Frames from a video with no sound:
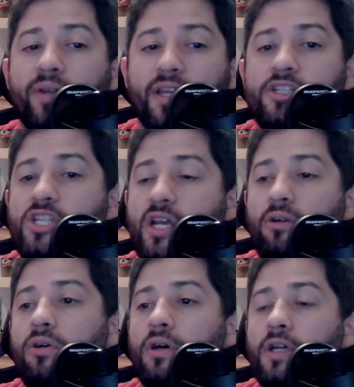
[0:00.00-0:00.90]
in
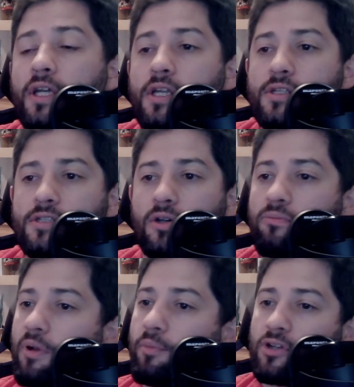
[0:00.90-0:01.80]
general? So
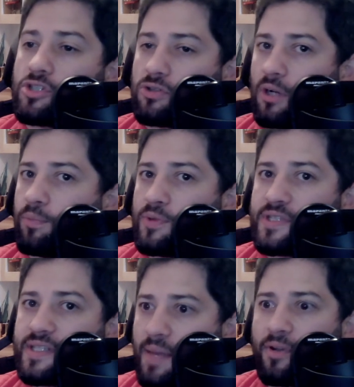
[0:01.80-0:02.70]
remember, Trump was
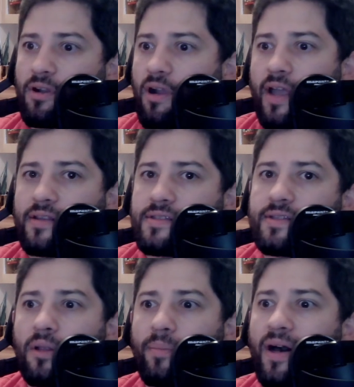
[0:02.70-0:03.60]
a Democrat
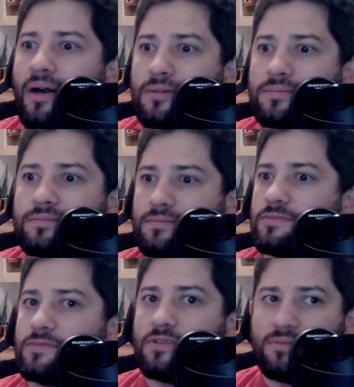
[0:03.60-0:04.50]
until about
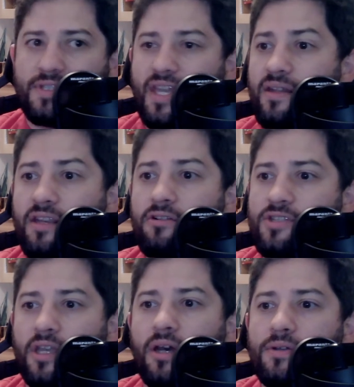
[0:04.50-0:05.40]
ten years
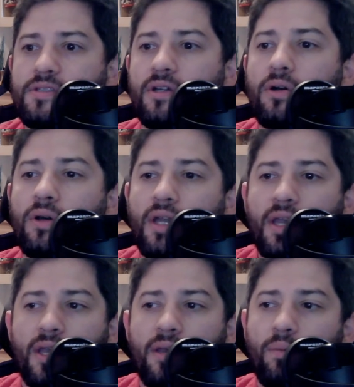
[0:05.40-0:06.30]
ago. So
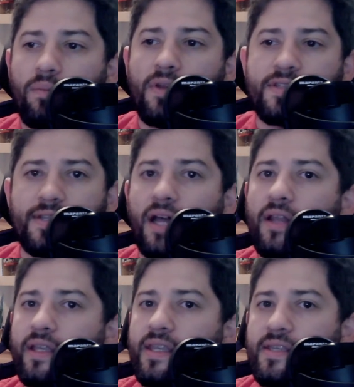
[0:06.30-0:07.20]
it, it's not
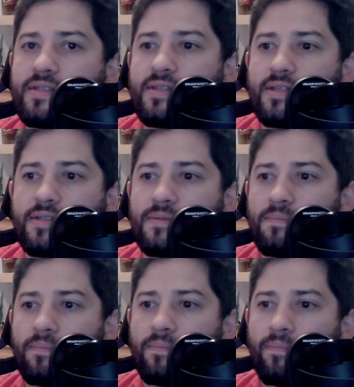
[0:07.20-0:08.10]
like he's this
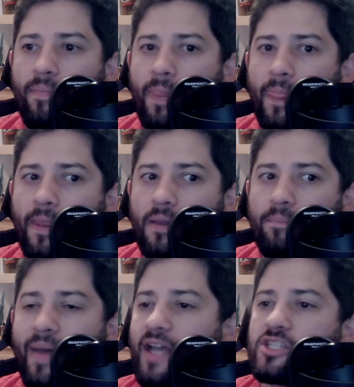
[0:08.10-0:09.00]

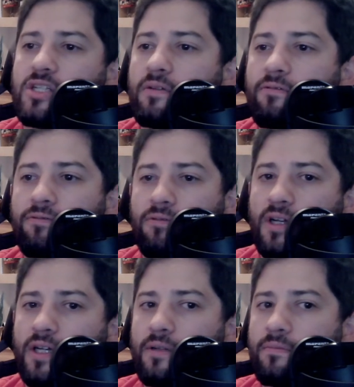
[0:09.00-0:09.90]
bastion of,
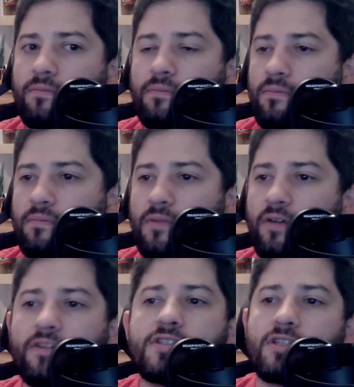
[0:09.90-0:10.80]
uh,
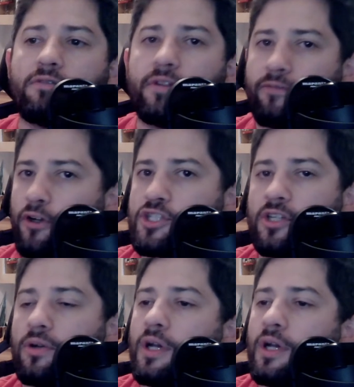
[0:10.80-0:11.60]
of conservative virtue.